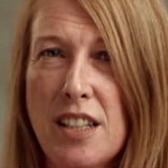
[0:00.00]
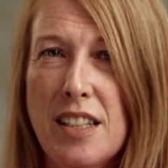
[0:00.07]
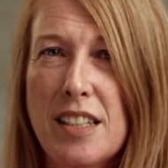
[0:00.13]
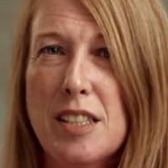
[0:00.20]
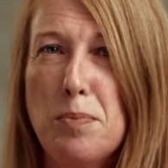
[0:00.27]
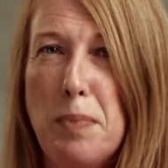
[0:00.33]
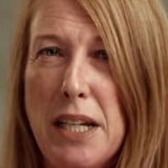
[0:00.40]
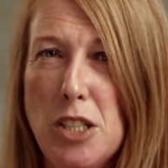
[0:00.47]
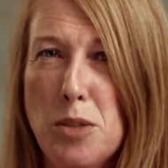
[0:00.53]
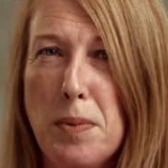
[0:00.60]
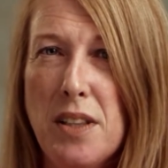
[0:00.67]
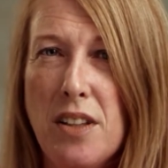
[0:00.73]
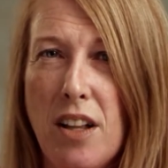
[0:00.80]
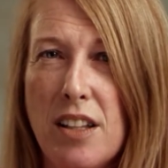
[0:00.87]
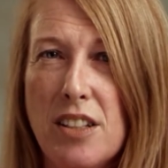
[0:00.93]
the speech
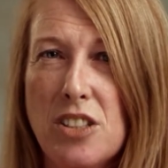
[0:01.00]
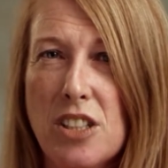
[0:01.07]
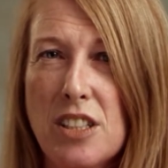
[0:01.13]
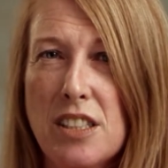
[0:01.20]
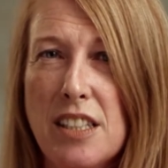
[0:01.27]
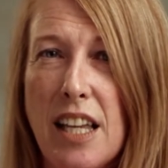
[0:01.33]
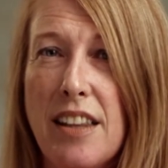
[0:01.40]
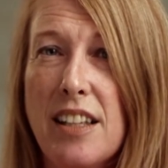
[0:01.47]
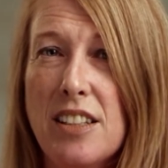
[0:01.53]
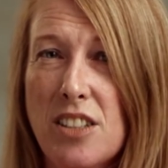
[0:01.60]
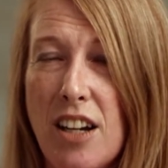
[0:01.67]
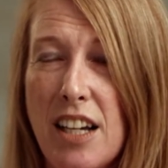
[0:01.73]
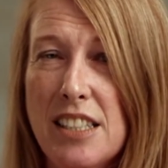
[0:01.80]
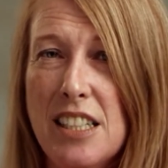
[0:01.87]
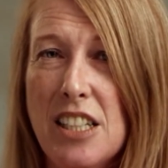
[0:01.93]
pathologist and the
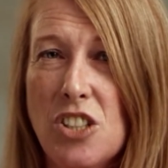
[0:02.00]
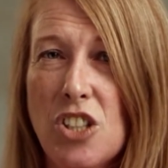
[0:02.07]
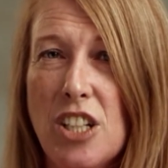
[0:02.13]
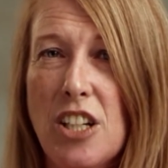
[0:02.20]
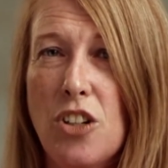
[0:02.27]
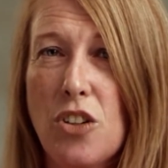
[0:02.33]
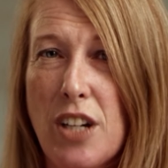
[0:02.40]
dietitian in your